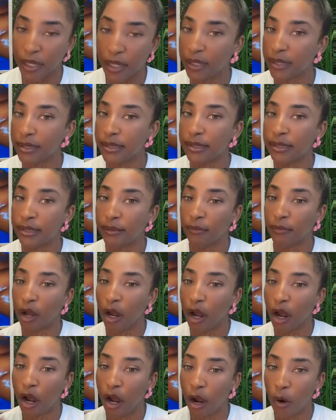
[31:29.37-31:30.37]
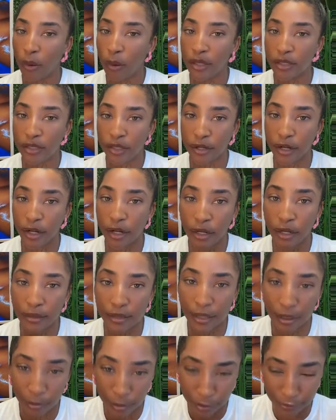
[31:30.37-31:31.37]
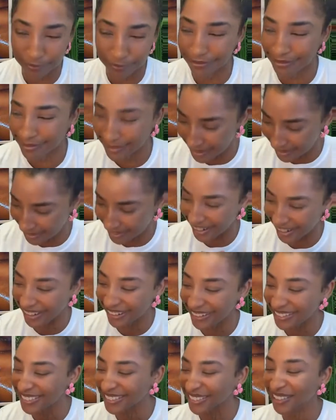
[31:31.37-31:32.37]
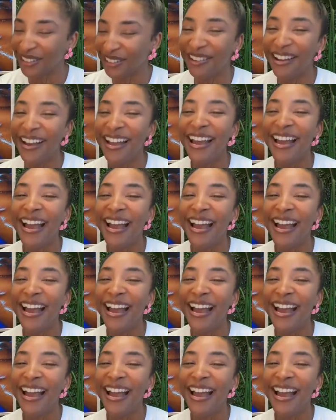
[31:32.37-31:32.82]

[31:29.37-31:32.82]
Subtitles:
because how else are they gonna tell you? All right, so